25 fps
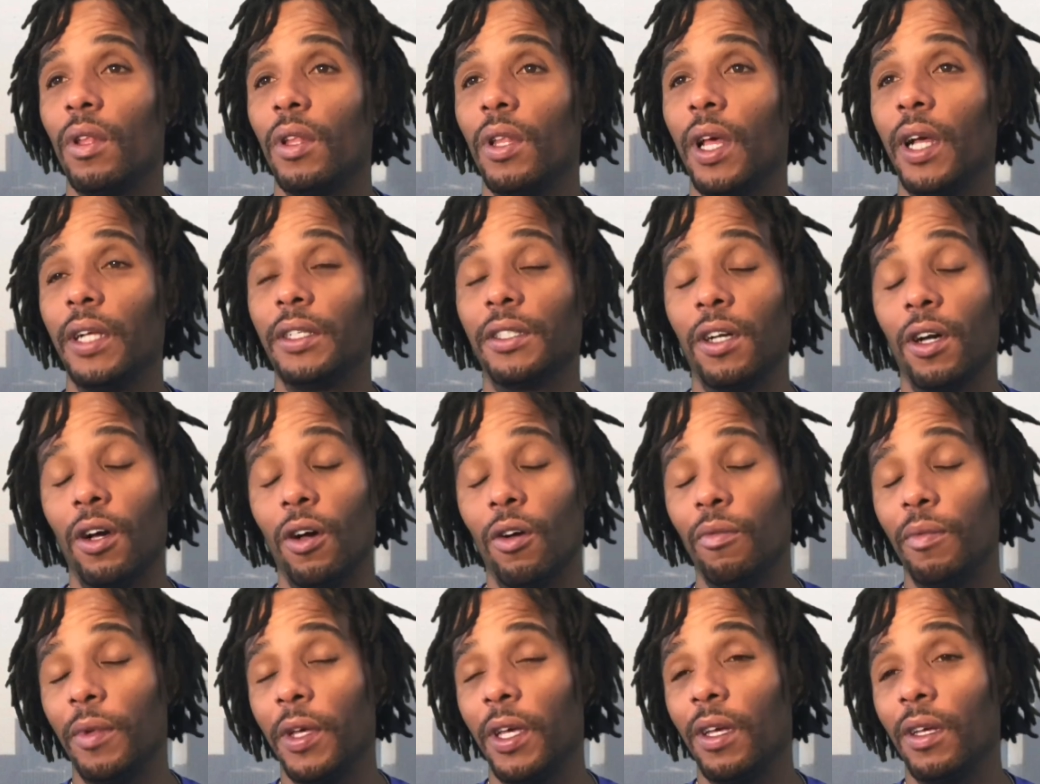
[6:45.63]
That's
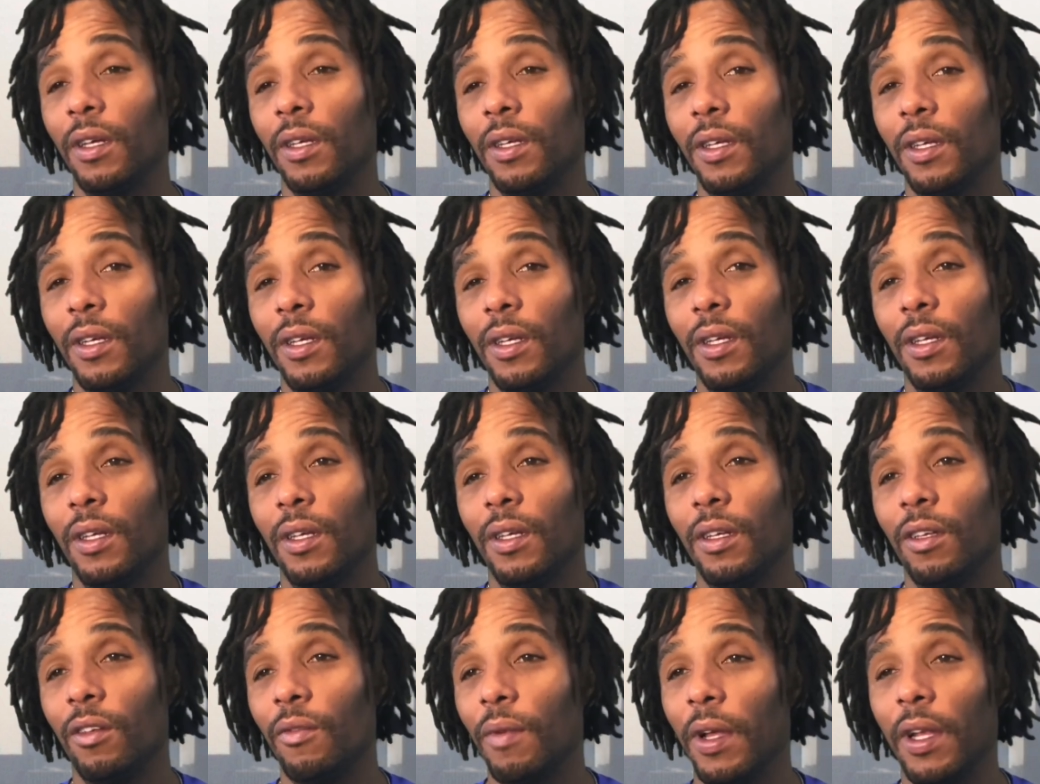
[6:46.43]
cold, man.
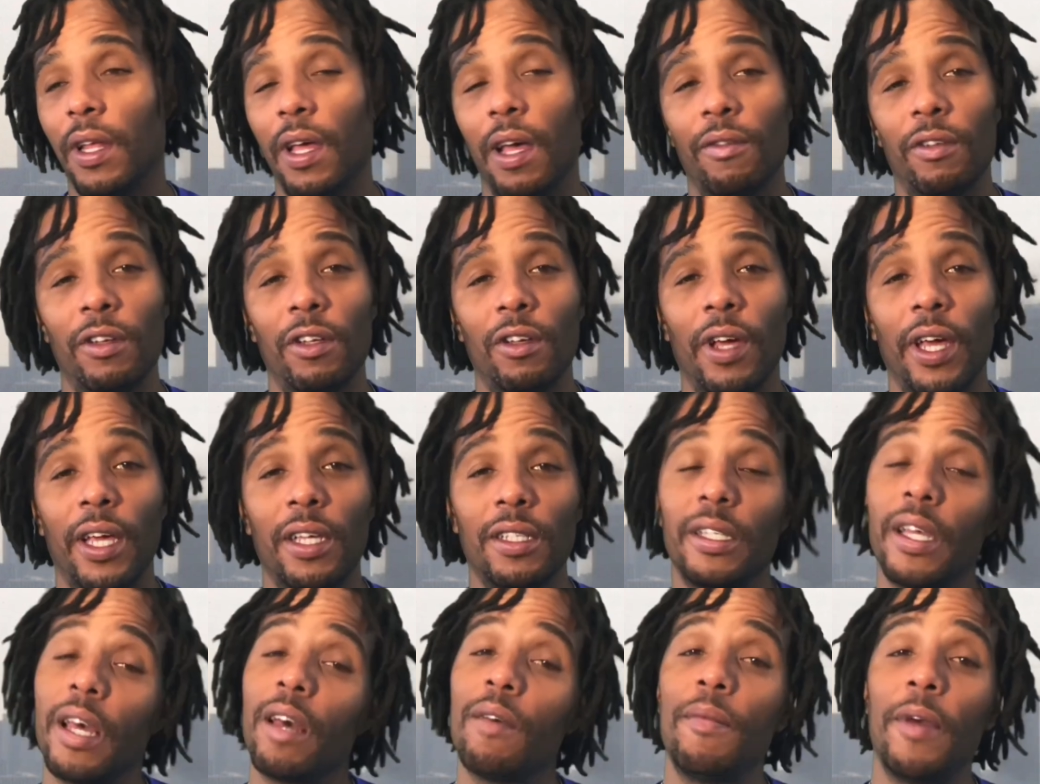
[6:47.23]
You about to have a little
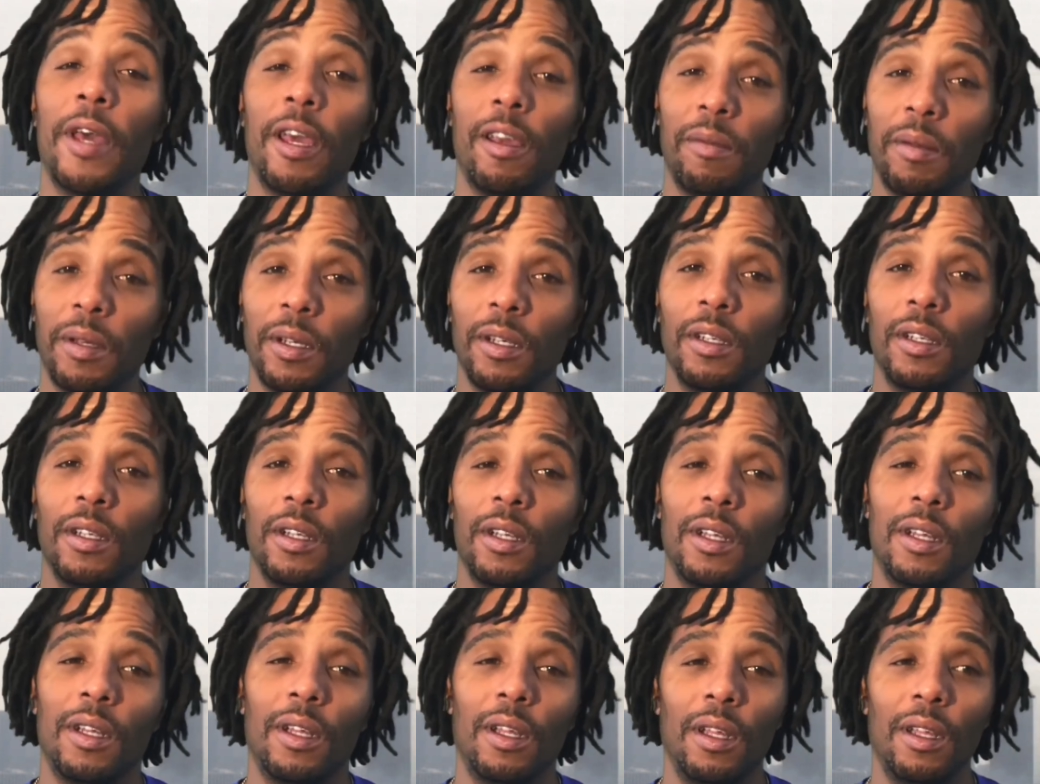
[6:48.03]
ASAP baby.
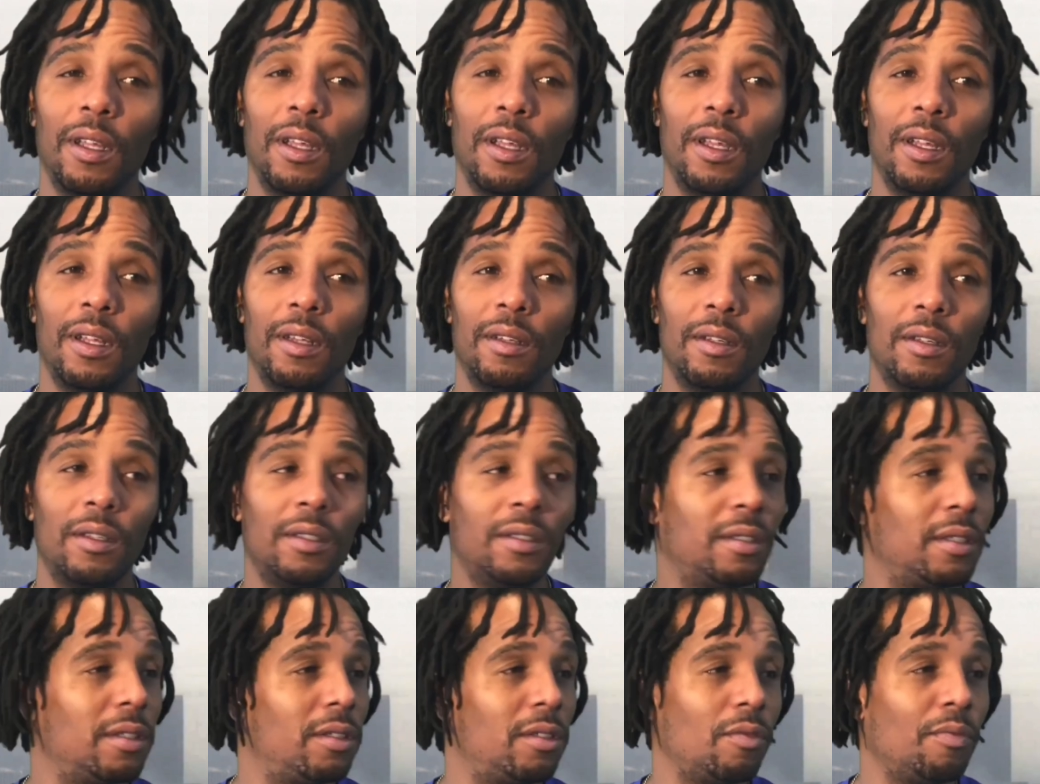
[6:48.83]
And
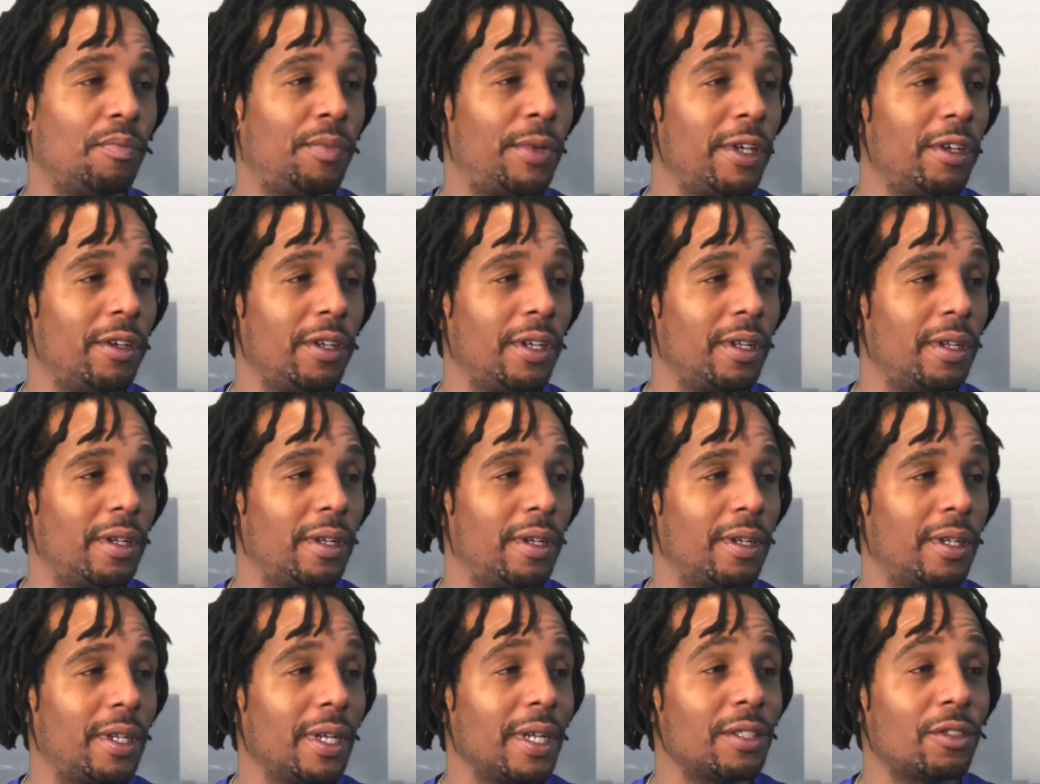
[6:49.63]
just a
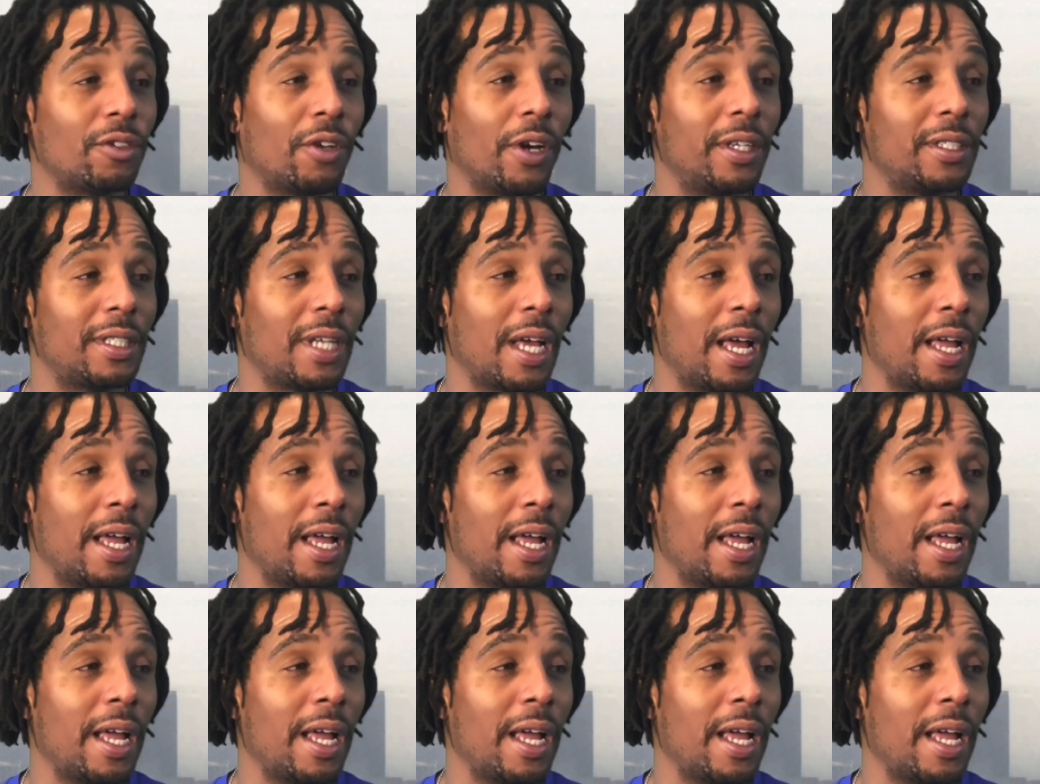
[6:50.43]
billionaire. That's crazy.